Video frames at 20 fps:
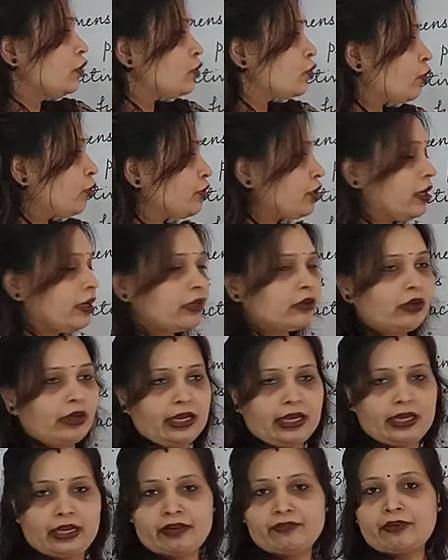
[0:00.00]
Social
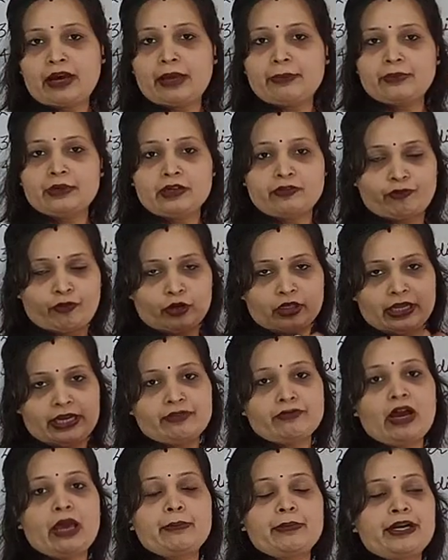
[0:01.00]
environment, for the
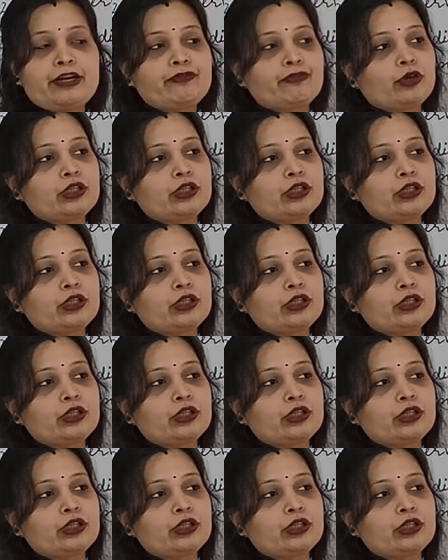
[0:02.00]
environment,